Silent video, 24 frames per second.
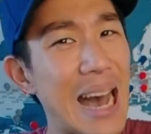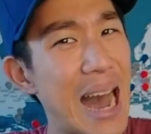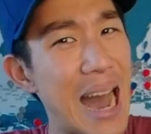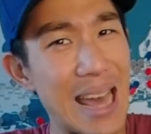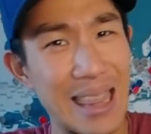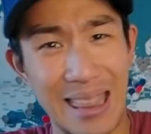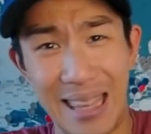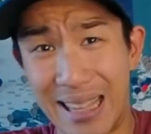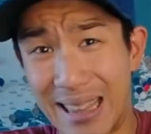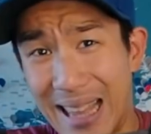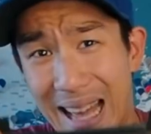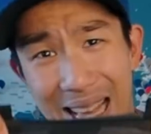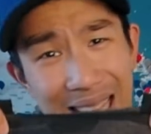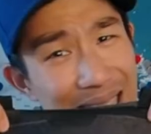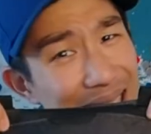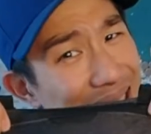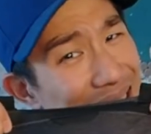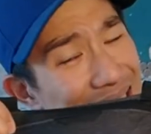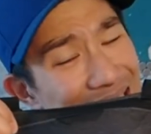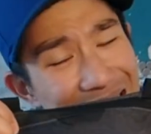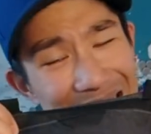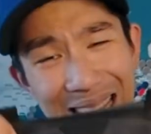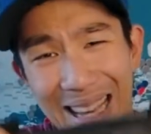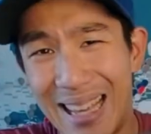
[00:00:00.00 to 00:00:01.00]
I think
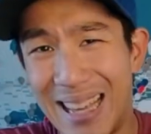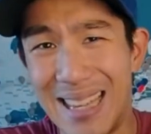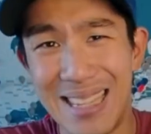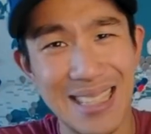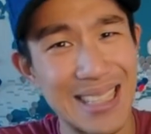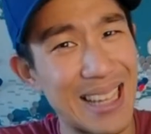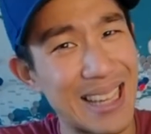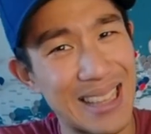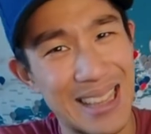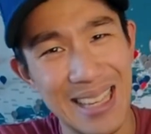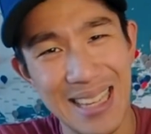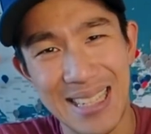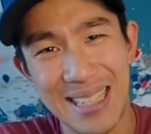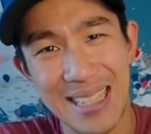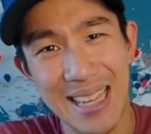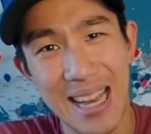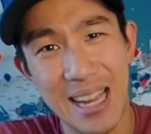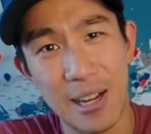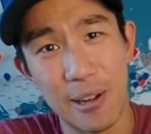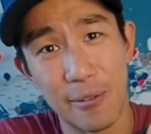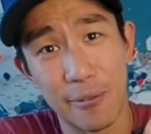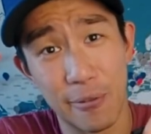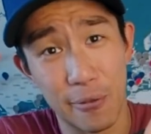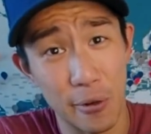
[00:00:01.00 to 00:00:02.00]
that is, like they
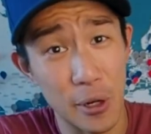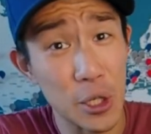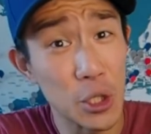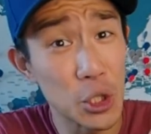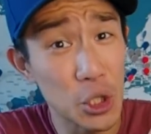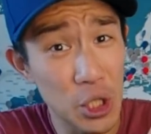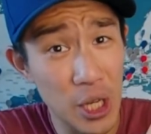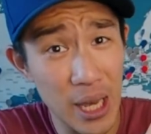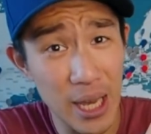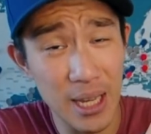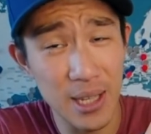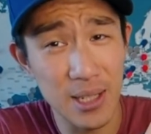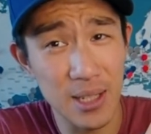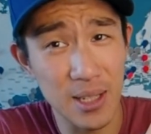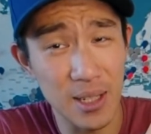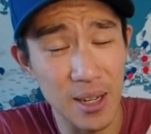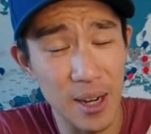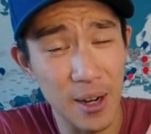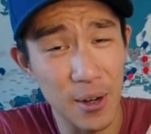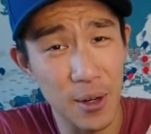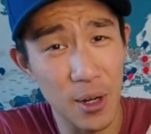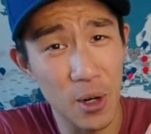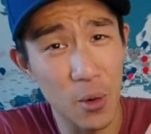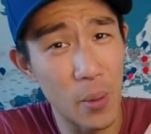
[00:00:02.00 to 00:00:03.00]
said, a fringe case
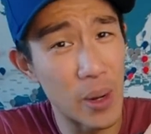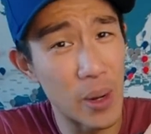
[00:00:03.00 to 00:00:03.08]
scenario